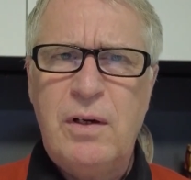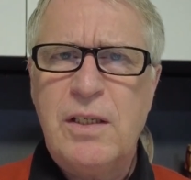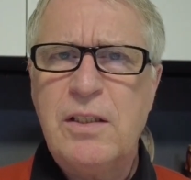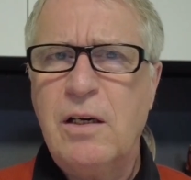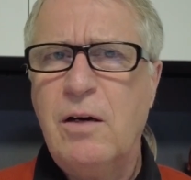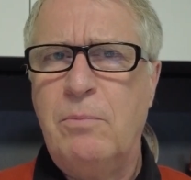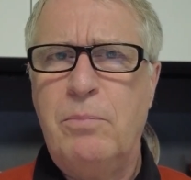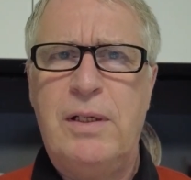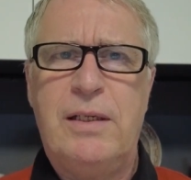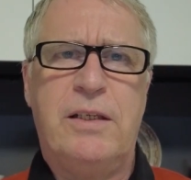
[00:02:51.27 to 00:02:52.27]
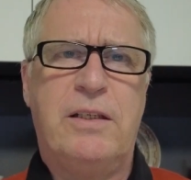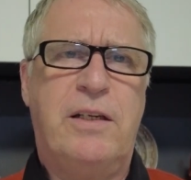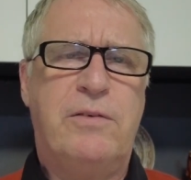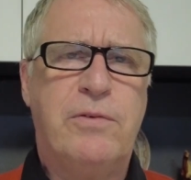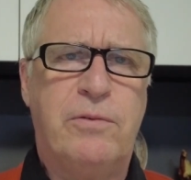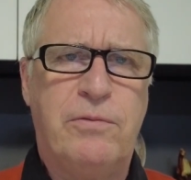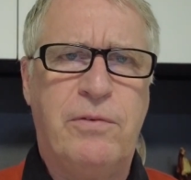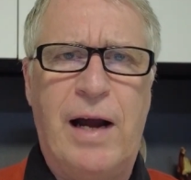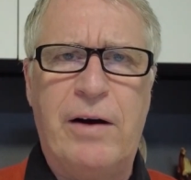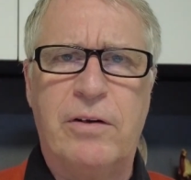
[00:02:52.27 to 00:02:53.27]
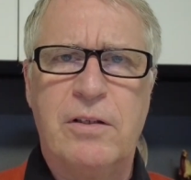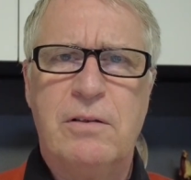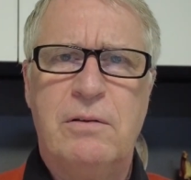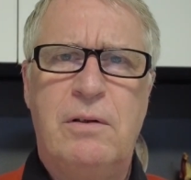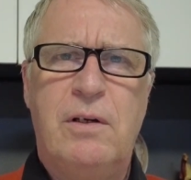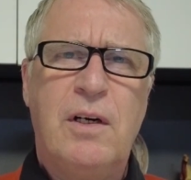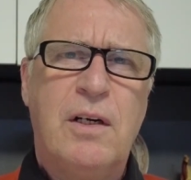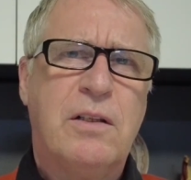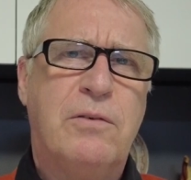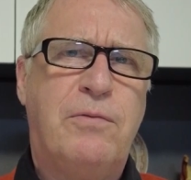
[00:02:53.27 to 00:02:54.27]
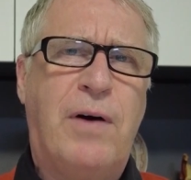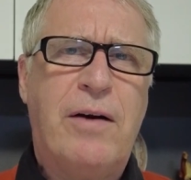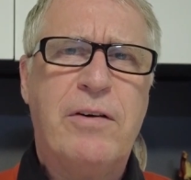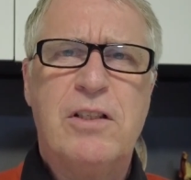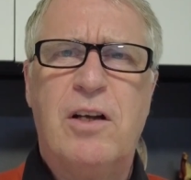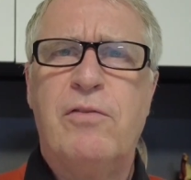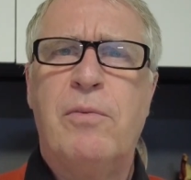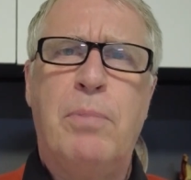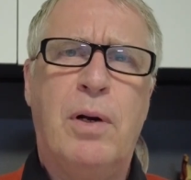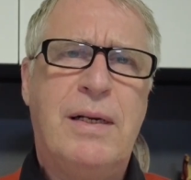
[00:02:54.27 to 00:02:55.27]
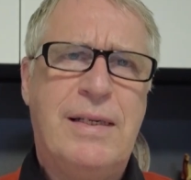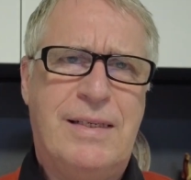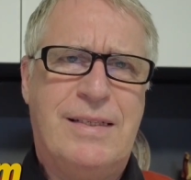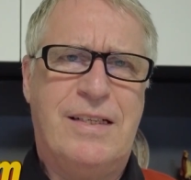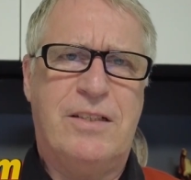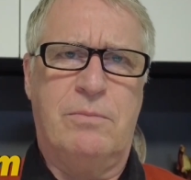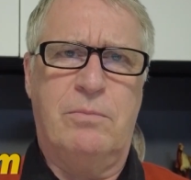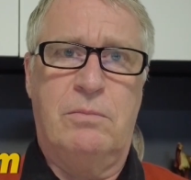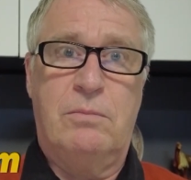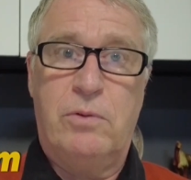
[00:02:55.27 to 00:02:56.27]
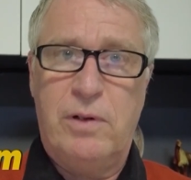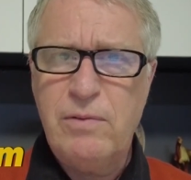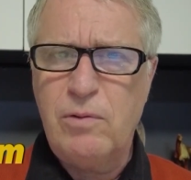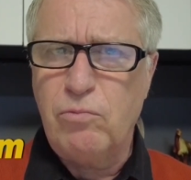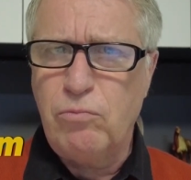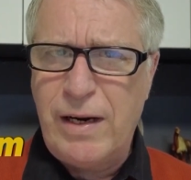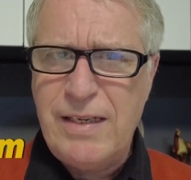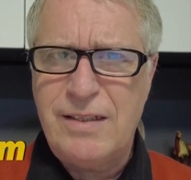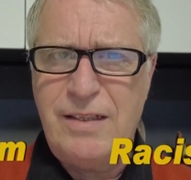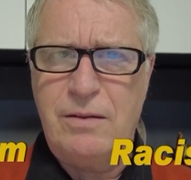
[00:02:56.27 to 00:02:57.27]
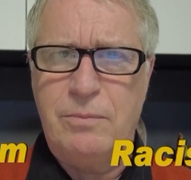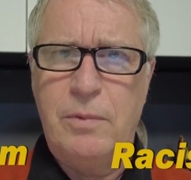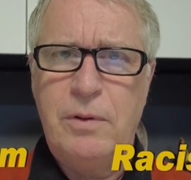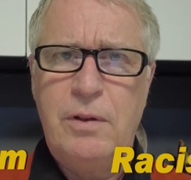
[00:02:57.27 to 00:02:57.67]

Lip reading: It's a completely different virus, the virus of politicism or even racism.